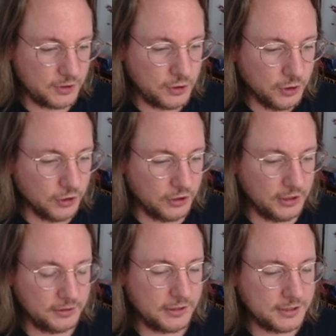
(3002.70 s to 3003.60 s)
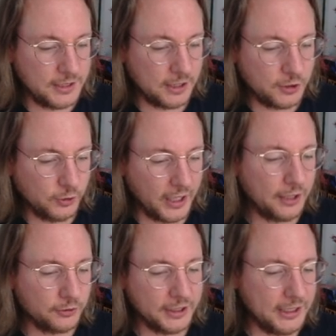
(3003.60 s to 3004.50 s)
Dude, that's not cool.
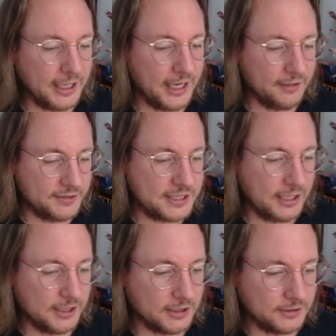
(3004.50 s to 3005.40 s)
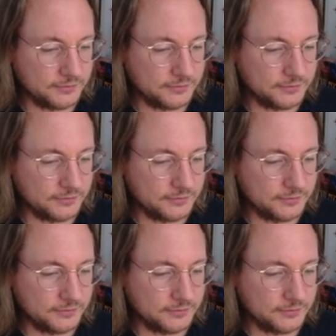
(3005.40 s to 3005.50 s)
I already have a Sengir.